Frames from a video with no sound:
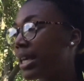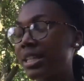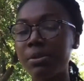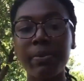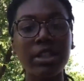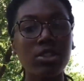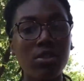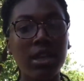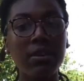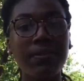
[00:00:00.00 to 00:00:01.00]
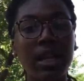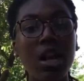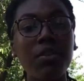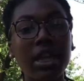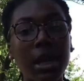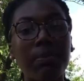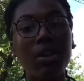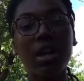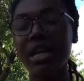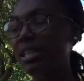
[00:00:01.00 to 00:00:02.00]
he's been doing a video and
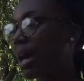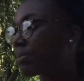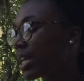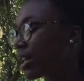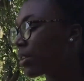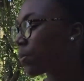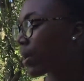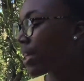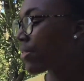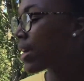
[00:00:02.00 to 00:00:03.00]
keeping you guys updated with